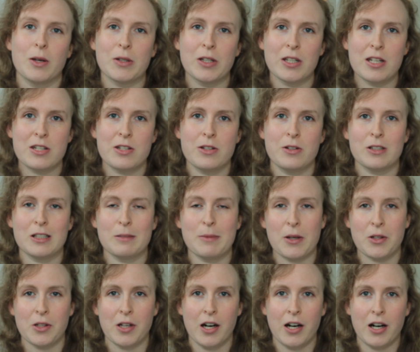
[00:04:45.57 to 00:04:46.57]
I'm going to talk
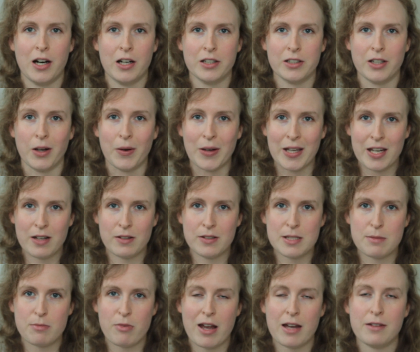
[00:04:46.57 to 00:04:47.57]
about the heart
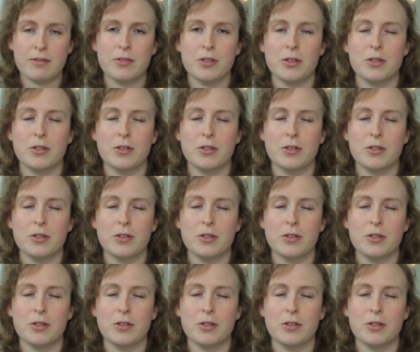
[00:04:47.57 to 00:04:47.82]
coherence breath,